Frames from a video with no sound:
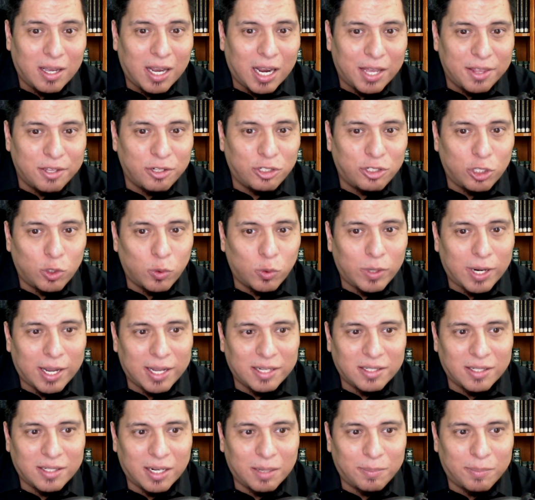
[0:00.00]
and the two were
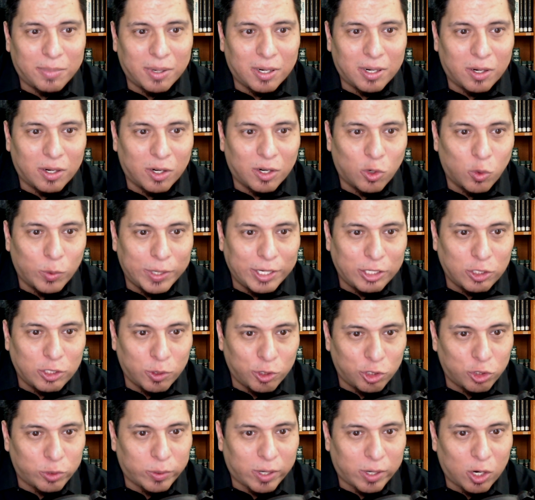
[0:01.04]
hesitant but agreed to a
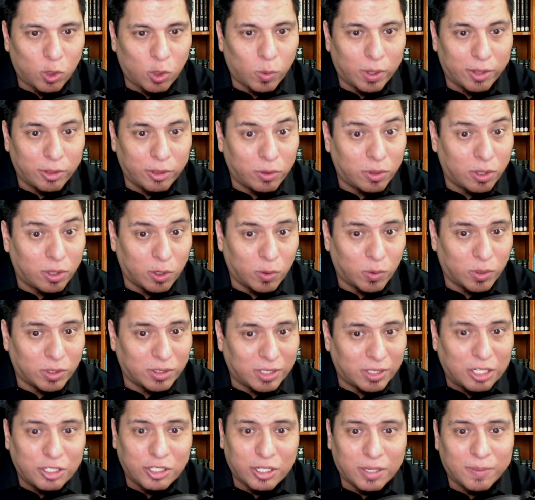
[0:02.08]
trial run through the local
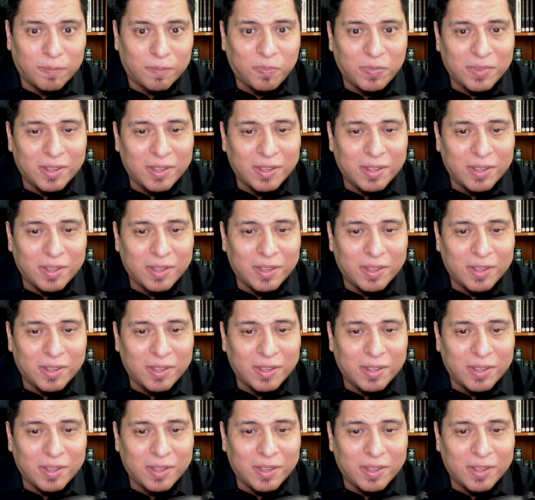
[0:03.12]
dungeon.